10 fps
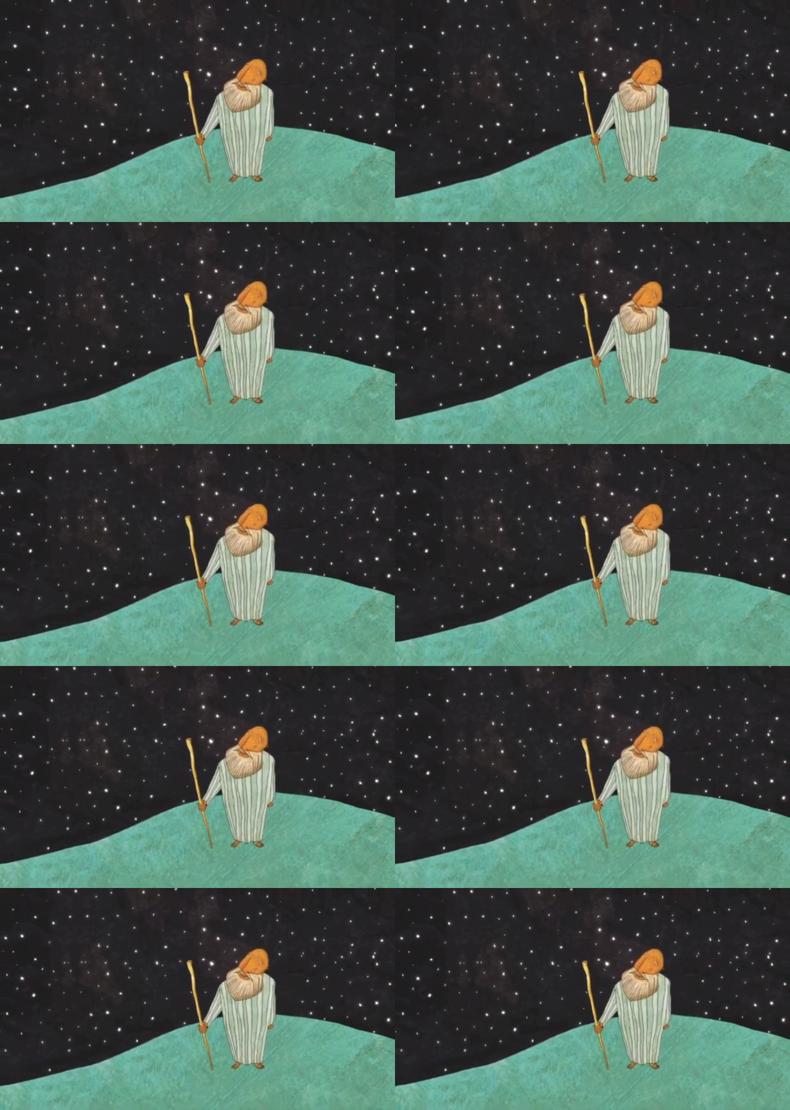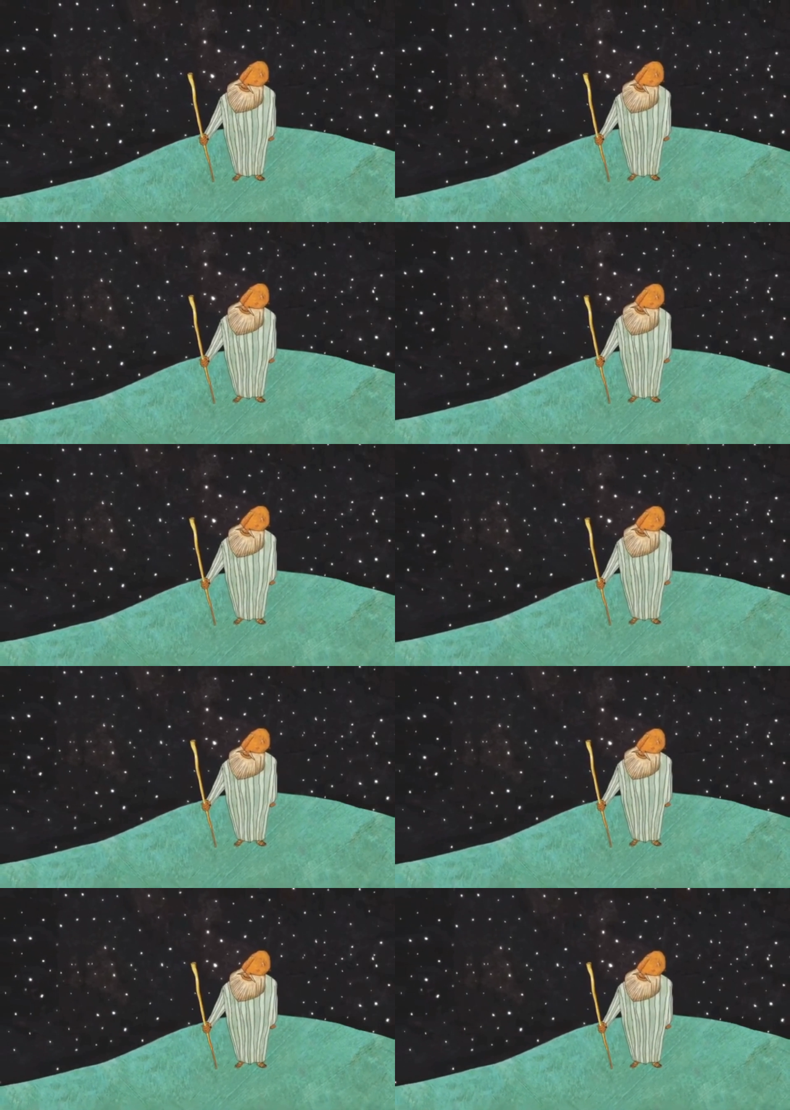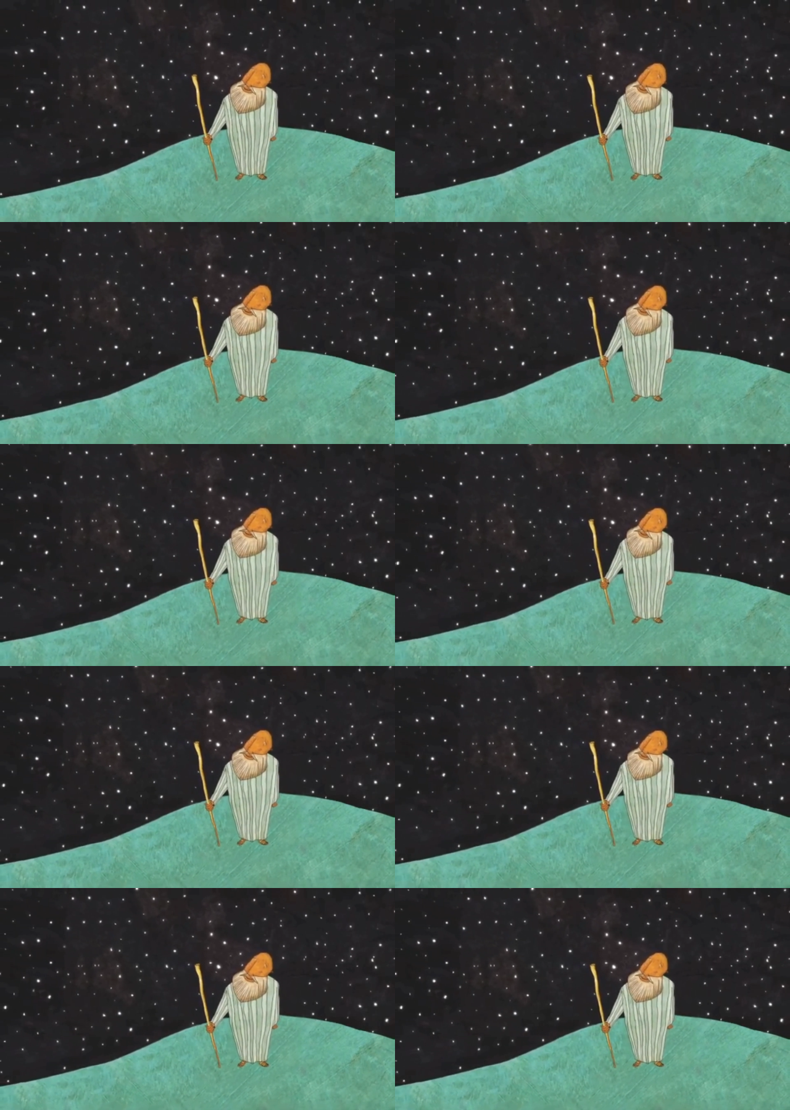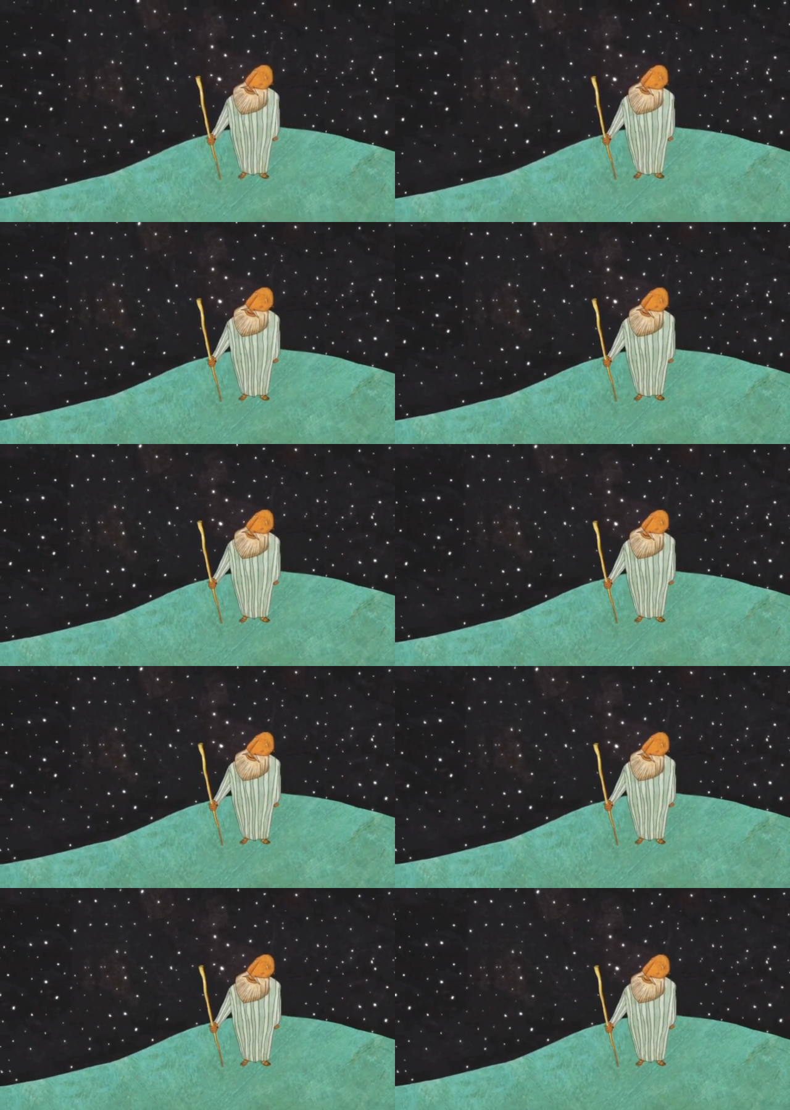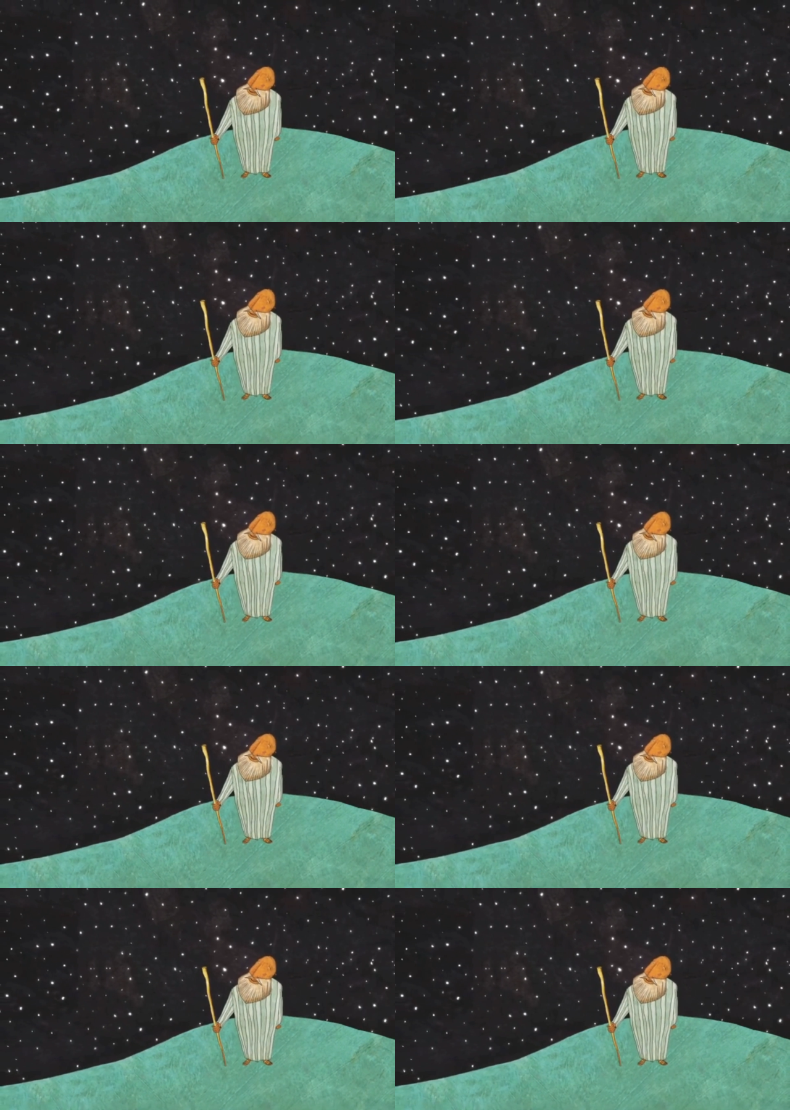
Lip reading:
[unreadable: no face in view]